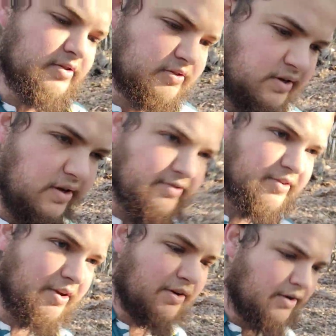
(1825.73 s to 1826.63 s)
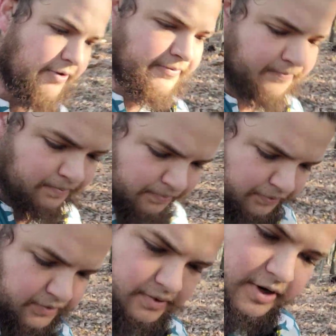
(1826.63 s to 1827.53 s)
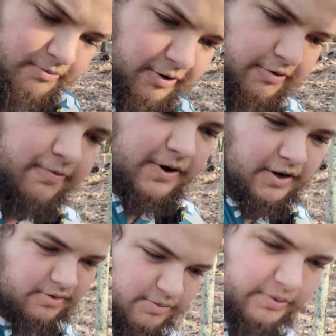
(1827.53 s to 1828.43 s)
just because Nemo fell and